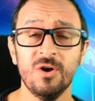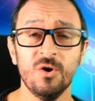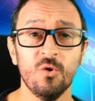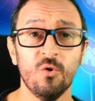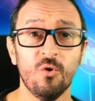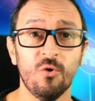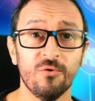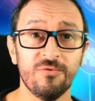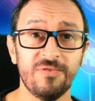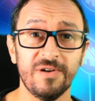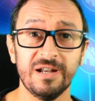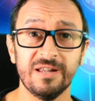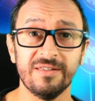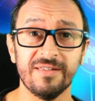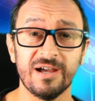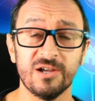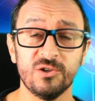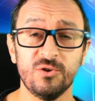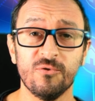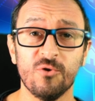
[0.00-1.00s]
or failing
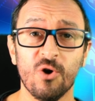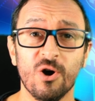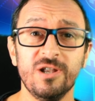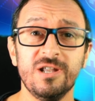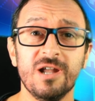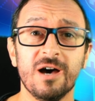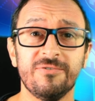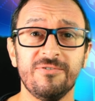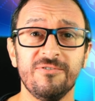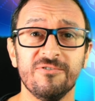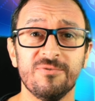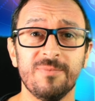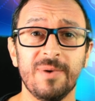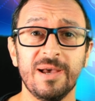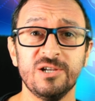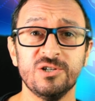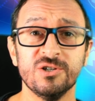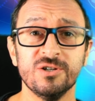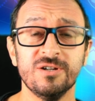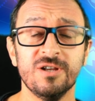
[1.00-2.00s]
that, you've got enough
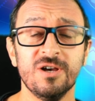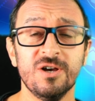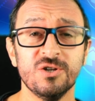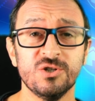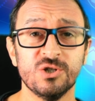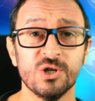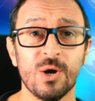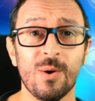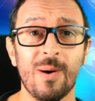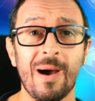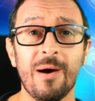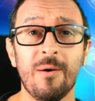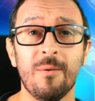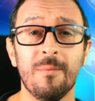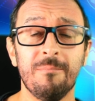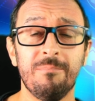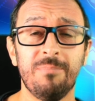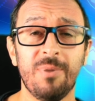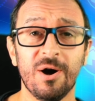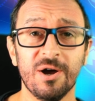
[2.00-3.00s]
information to go out and
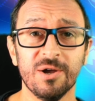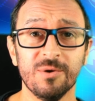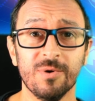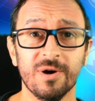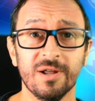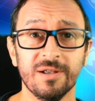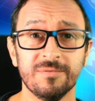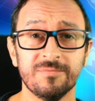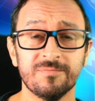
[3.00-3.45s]
buy one.